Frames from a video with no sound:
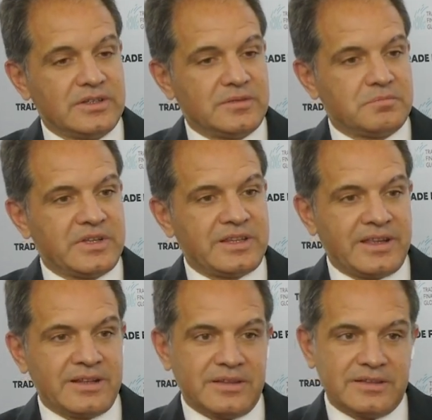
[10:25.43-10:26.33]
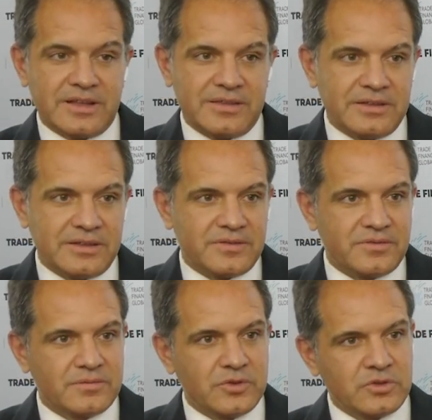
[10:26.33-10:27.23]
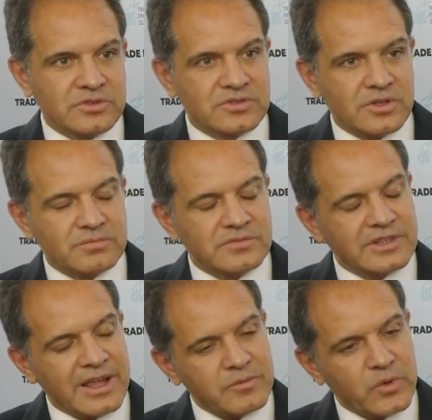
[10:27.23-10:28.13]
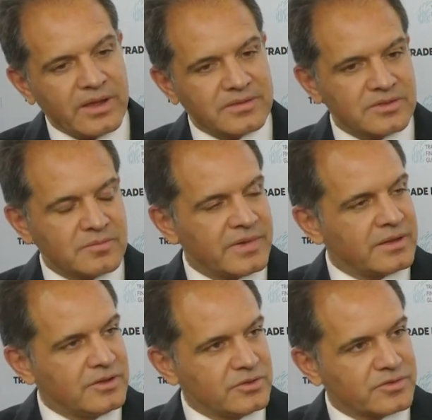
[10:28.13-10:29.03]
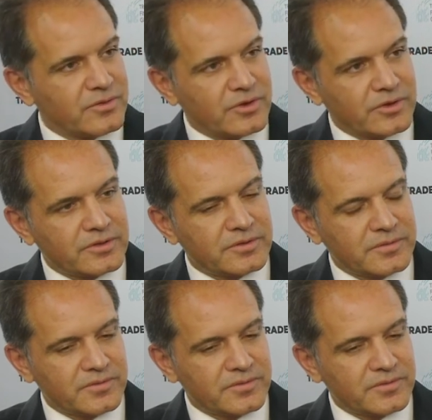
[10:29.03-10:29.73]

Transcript: But again, I think during some time we had some bad news for